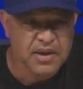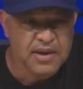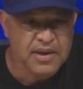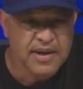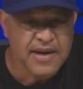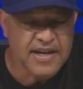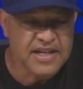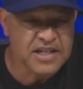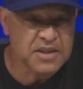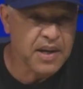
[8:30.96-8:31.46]

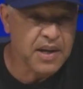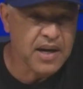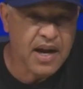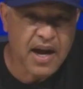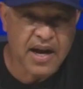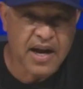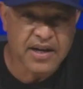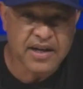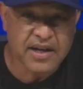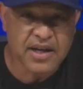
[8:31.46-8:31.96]
It's been
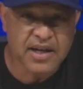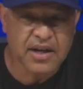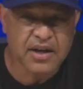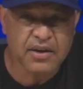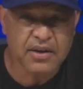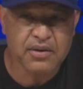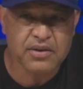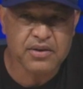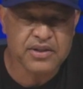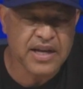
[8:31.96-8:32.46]
hot
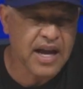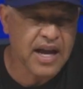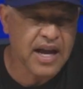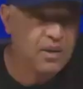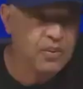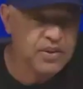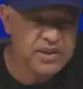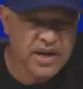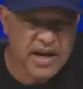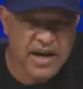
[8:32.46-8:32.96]
here.
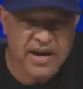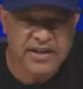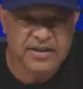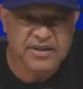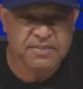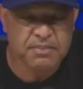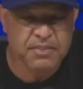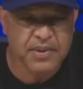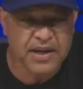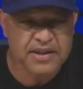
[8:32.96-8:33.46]
Seattle was
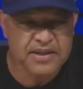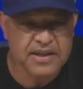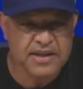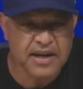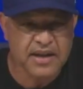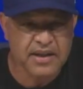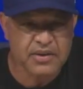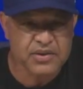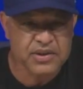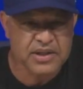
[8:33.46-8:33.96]
nice, but
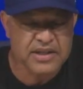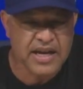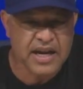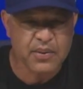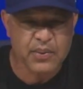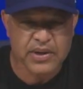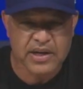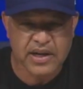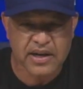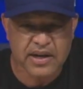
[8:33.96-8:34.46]
there was a day
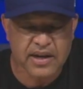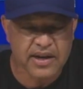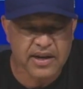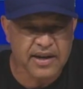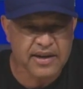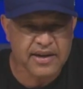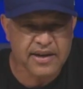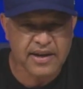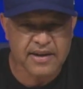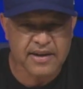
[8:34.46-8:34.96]
we didn't
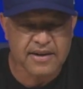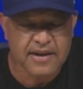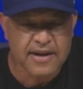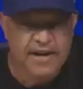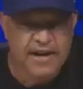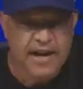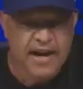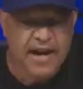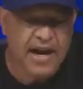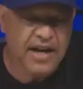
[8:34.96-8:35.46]
hit, and
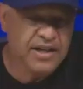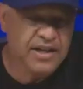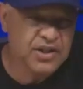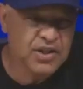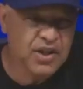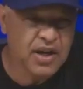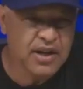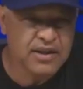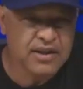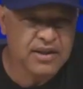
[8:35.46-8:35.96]
I
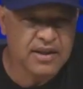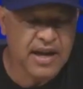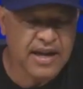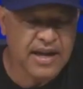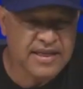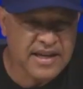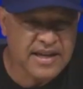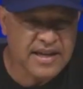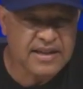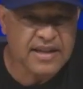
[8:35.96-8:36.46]

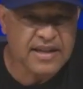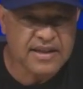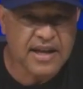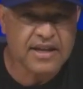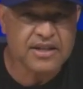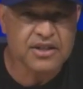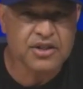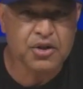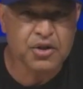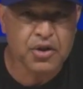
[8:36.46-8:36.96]
think that
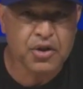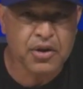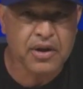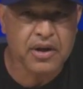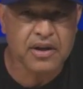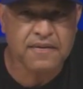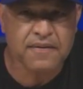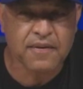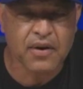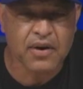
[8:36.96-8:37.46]
that's
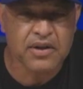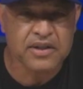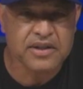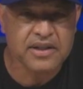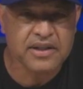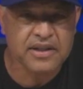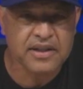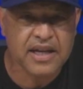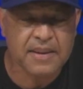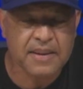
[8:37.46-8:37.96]
good as far as
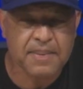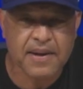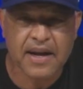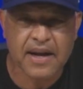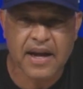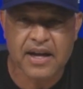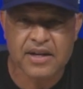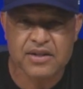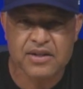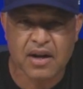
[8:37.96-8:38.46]
keeping
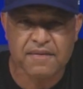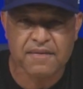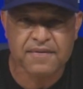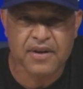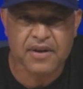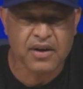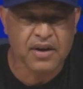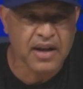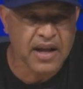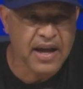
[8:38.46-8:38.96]
guys off
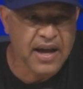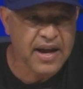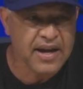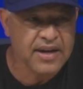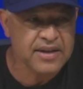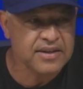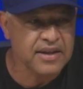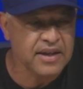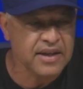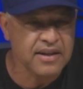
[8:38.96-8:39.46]
their
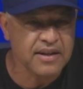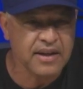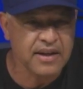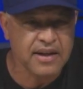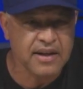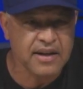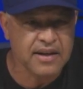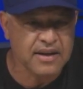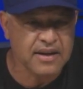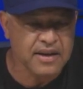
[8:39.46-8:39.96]
legs and
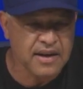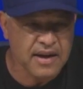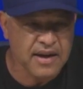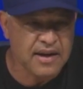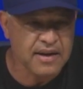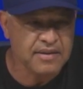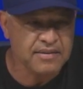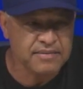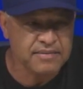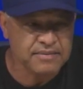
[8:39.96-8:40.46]

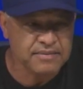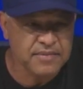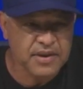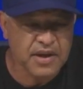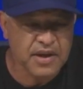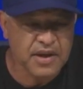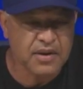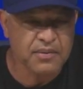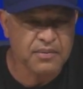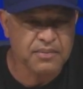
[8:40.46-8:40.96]
you
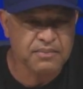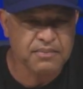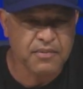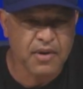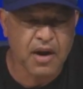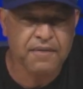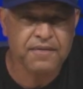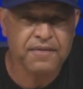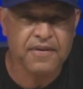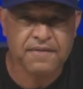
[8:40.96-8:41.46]
know,
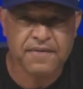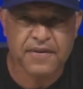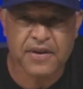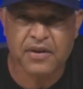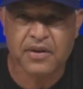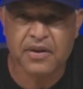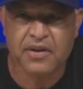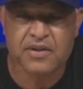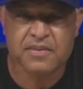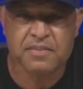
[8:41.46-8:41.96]
off the
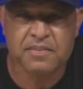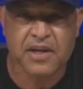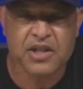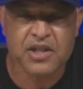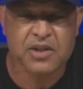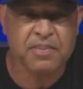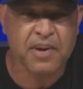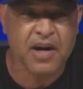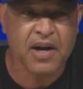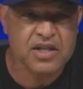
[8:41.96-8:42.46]
field as much
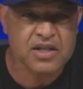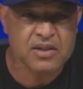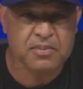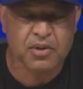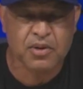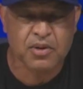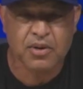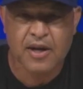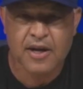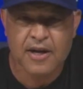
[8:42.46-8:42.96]
as
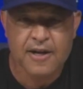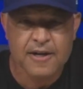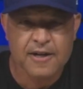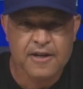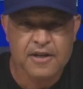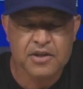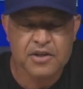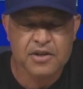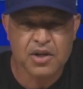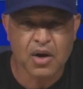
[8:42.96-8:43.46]
possible.
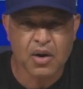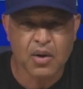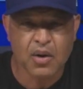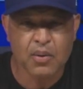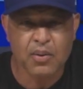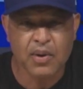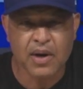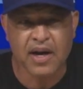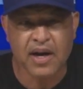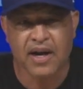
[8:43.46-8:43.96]

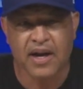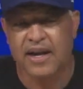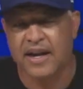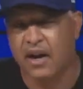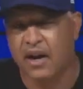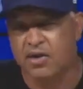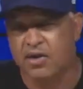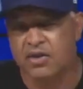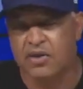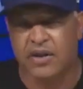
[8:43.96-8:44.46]
So and
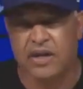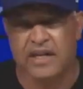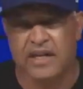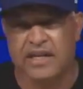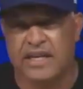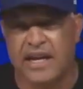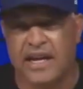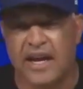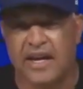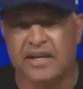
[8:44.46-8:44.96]
also the
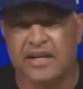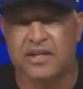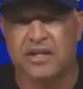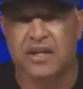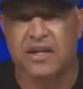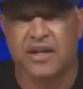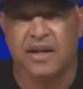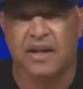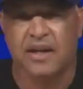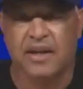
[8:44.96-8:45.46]
DH,
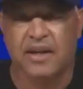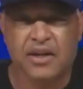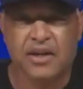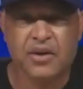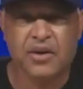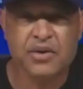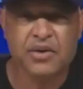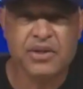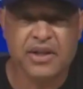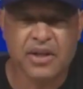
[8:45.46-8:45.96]

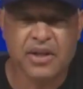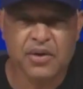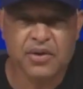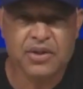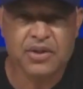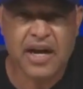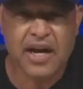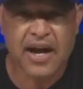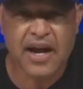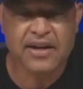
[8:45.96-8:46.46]
using
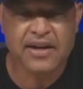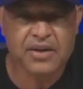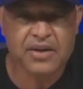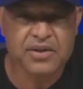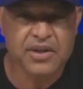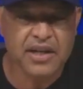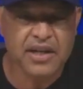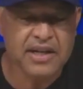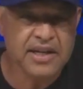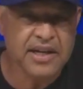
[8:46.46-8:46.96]

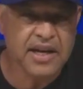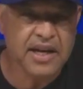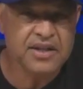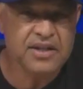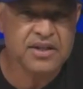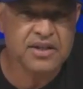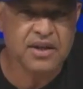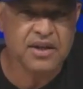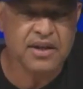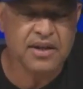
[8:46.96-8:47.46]
the
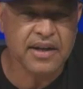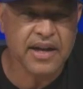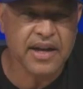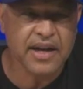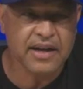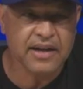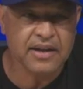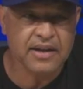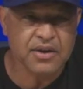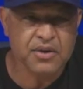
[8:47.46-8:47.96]
DH to
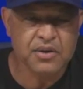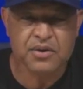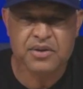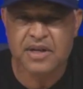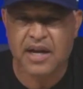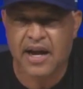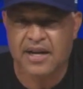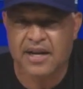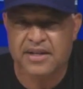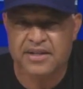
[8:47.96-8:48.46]
use
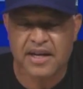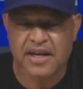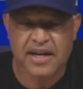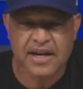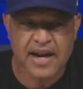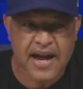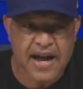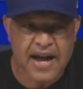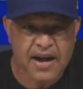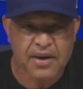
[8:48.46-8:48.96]
guys in
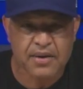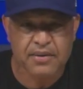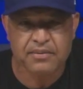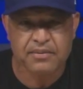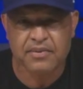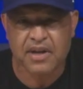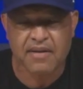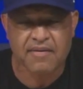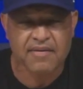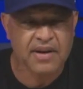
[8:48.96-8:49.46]
and
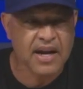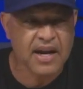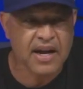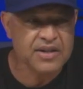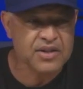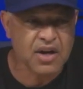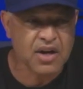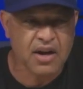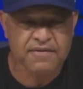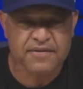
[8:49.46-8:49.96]
out, giving
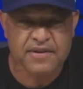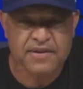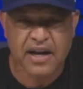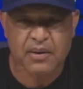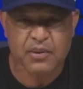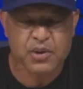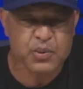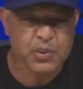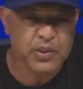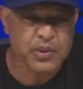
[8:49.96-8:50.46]
guys an off day,
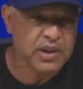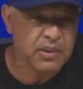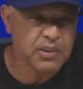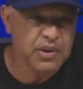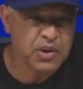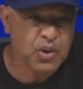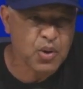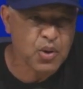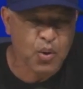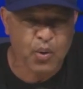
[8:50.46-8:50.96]
which we did
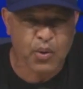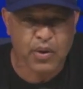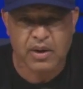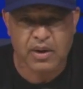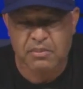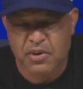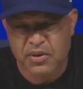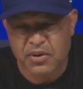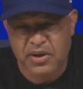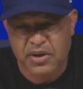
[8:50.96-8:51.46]
with Corey,
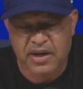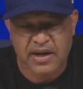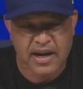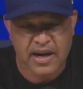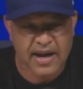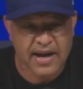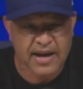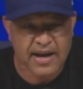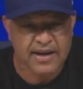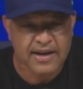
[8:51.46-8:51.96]
Mookie
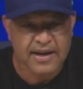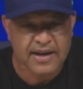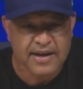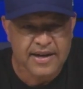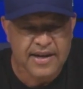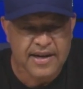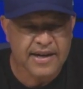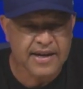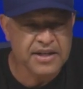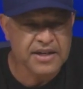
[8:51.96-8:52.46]
today,
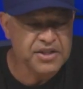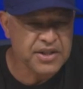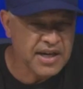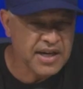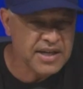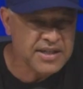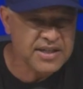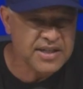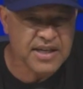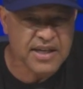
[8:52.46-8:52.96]

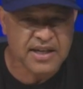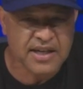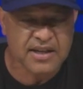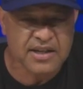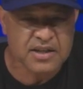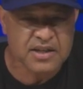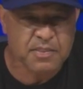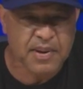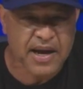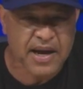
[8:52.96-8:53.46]
JT
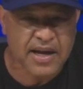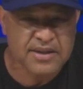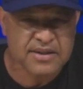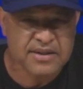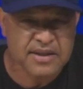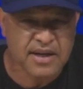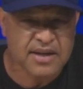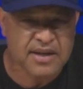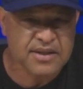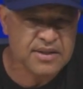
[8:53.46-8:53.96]
this past
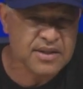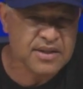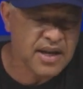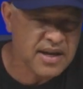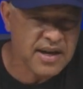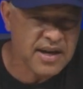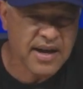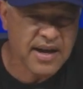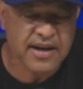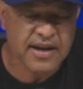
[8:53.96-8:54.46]

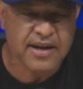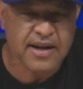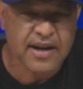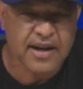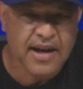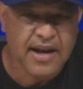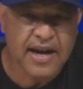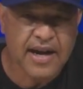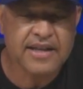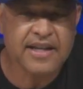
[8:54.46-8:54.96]
Sunday,
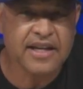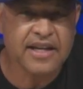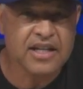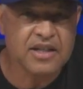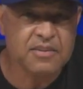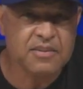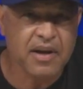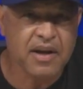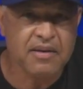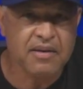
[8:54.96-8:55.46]
I think
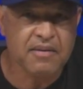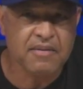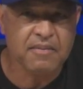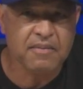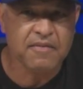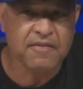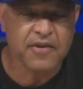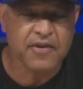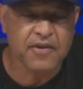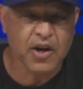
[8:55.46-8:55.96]
has been
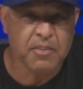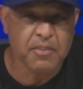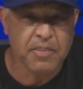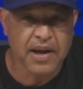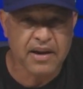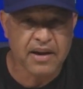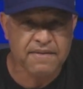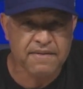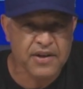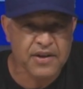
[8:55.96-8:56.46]
very
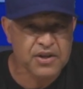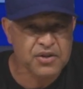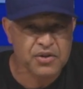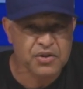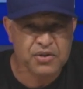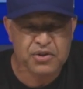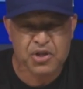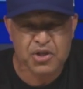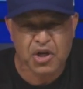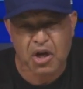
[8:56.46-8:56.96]

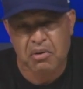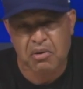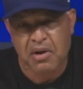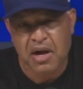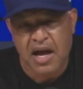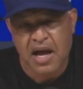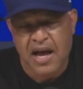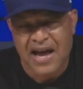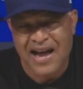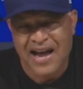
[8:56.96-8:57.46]
beneficial. So
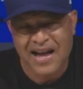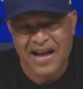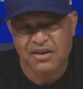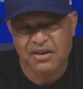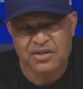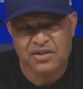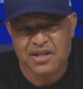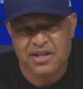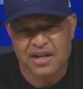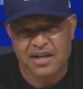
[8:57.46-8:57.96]
I
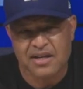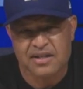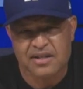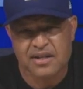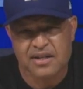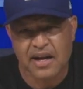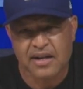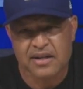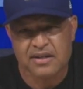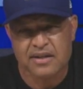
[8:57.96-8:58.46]
don't see any
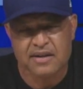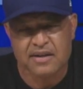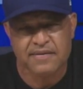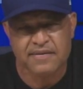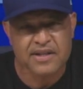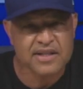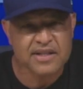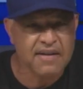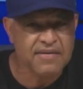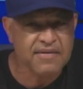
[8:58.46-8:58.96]
signs of
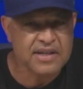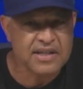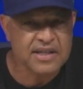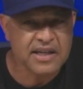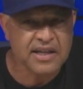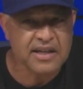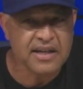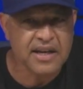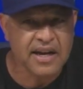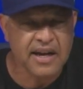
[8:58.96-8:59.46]
the
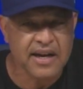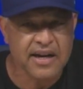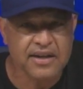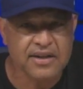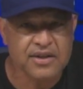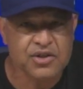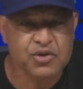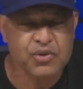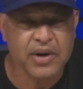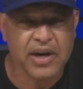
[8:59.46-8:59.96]
17-day
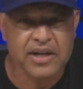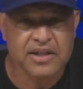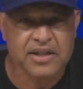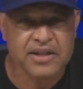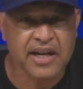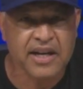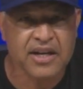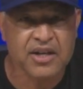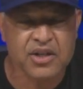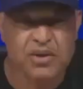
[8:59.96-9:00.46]
stretch
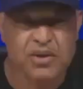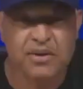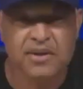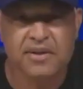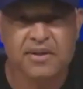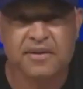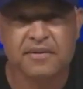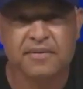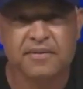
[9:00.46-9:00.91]
getting to us.